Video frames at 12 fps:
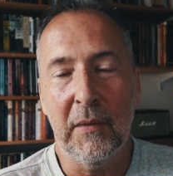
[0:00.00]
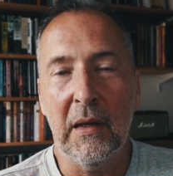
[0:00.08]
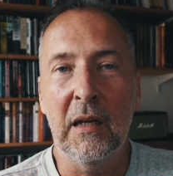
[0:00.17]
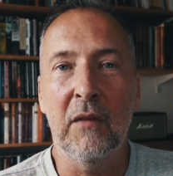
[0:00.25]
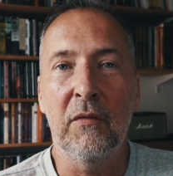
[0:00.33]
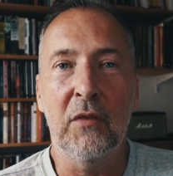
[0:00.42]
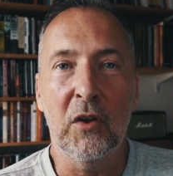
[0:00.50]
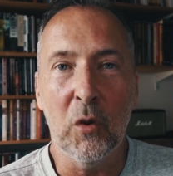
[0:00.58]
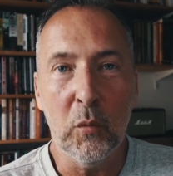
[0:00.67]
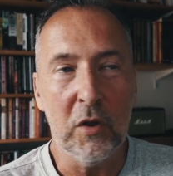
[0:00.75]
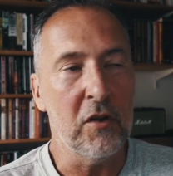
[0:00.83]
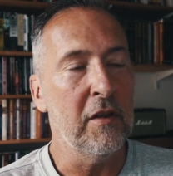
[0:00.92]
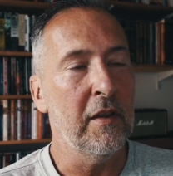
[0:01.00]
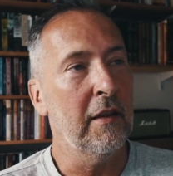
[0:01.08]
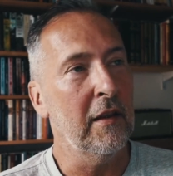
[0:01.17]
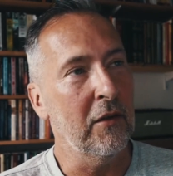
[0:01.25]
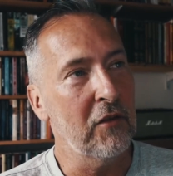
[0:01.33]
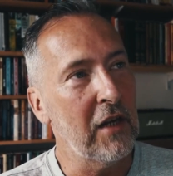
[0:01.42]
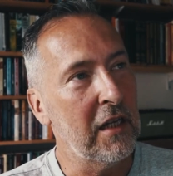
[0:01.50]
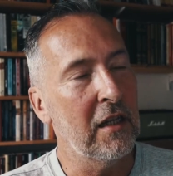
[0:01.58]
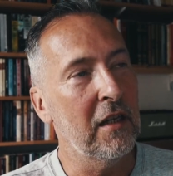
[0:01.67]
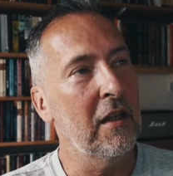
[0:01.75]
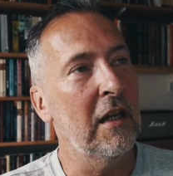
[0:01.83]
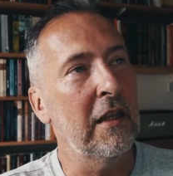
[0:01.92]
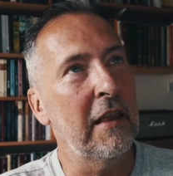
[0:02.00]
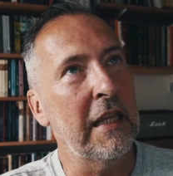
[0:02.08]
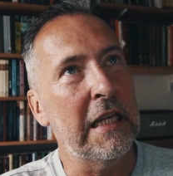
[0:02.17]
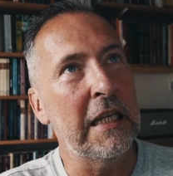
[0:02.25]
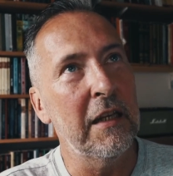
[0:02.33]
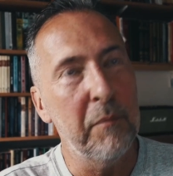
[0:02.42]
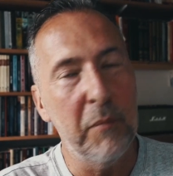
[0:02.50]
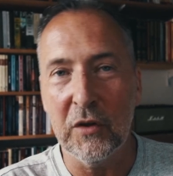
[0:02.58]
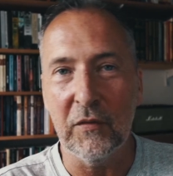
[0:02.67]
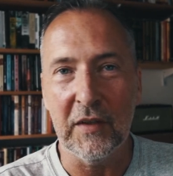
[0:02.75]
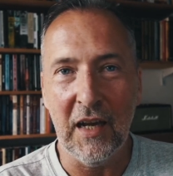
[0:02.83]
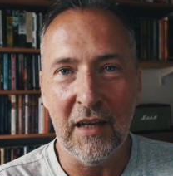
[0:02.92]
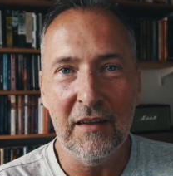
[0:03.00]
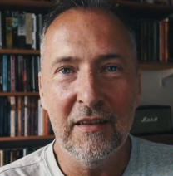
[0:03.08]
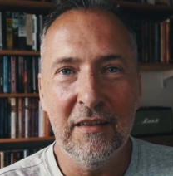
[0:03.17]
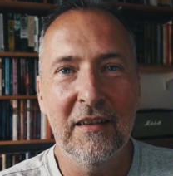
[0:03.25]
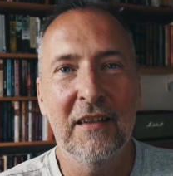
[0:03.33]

And if you don't want to do that, they'll take it at the point of a gun.